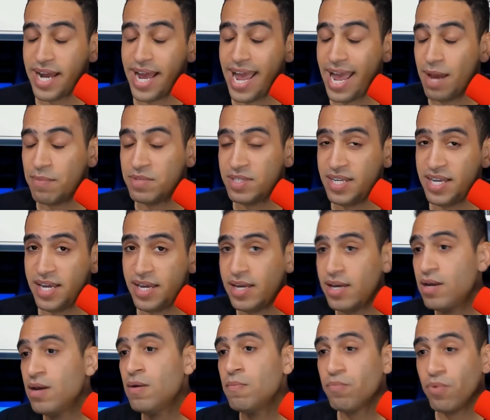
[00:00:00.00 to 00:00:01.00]
at AMC.
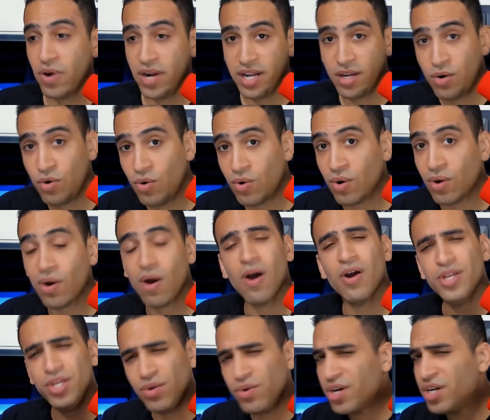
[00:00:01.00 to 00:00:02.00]
Pretty cool. Are
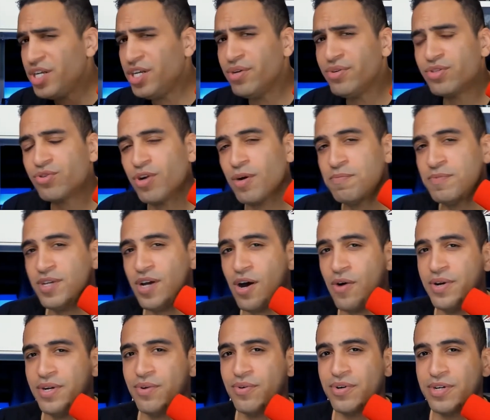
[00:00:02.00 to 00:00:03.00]
you going to use
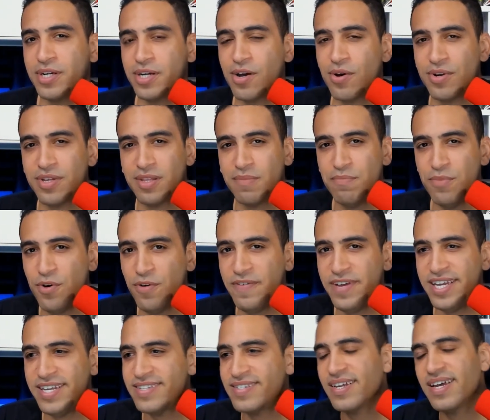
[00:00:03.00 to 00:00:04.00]
crypto in order to go to the
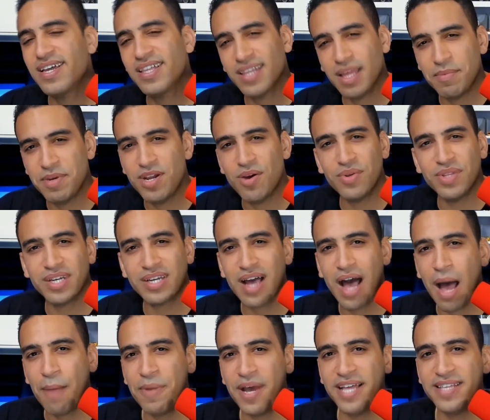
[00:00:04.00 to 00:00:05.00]
movies? Let me know in the
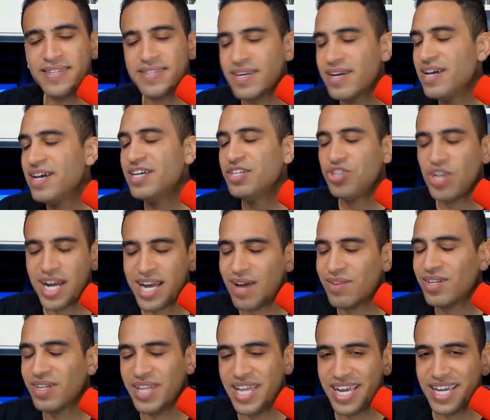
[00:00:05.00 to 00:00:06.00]
comments. Check out
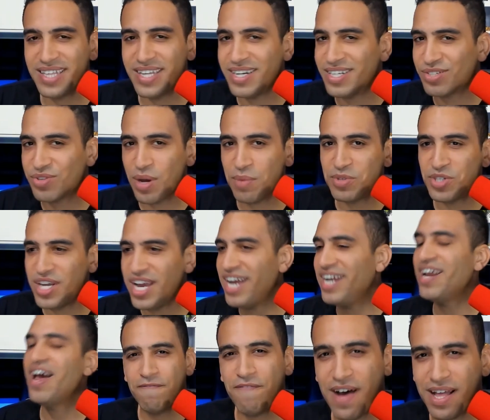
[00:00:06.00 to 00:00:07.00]
the link in the
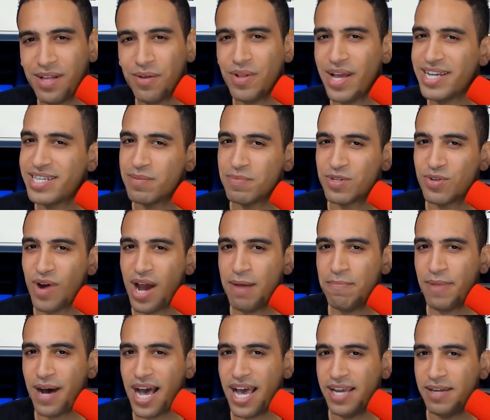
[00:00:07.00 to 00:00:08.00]
description. Follow, like, subscribe,
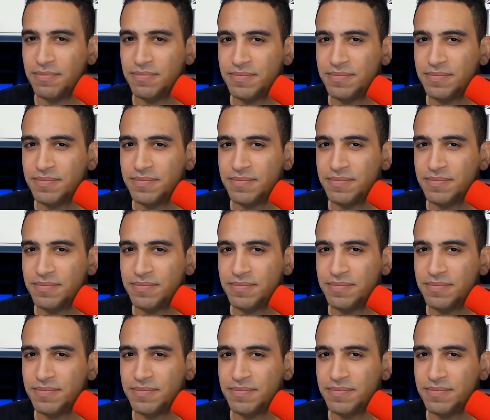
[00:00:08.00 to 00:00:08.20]
bye.